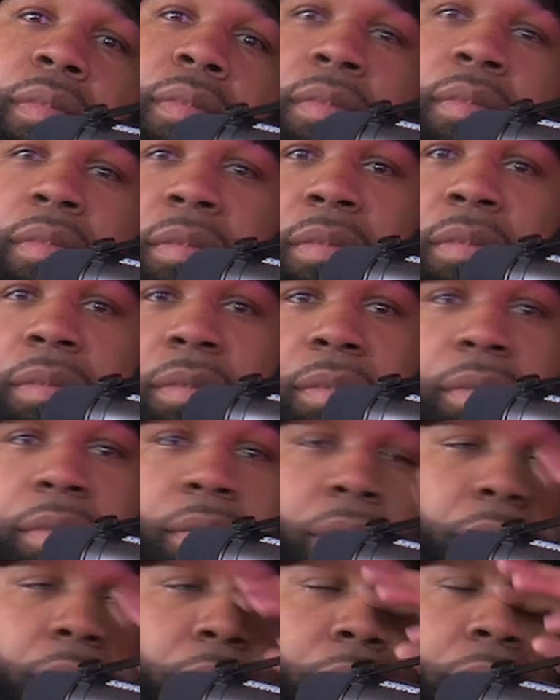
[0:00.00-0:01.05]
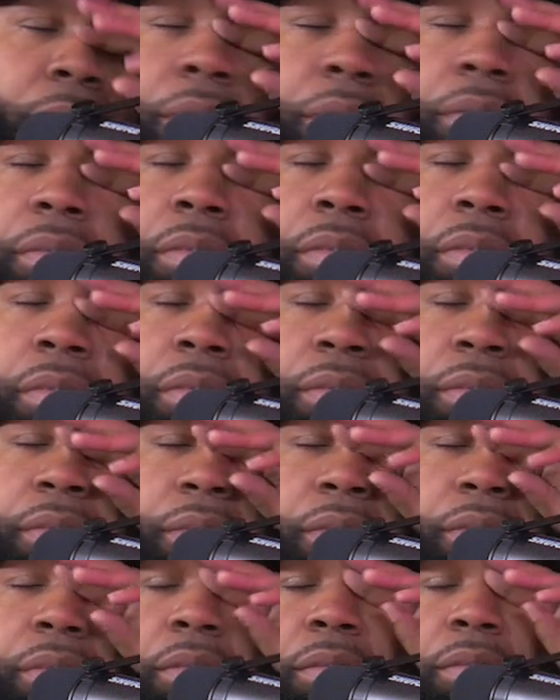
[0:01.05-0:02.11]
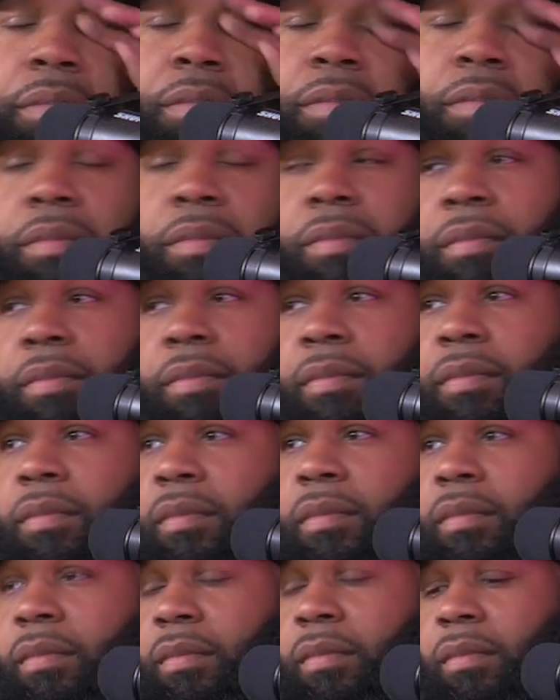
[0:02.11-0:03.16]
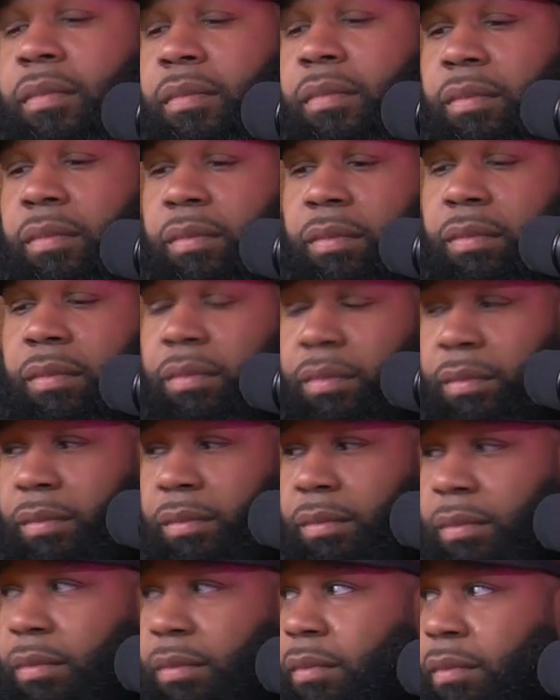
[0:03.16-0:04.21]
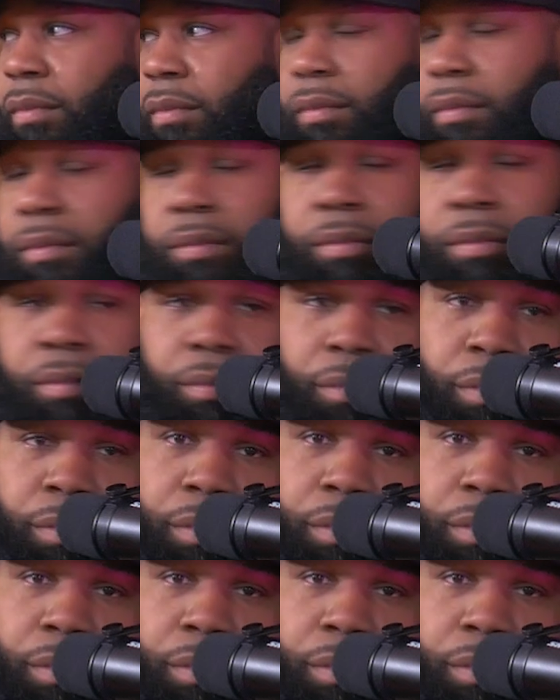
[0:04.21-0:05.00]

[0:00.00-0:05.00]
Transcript: (not speaking)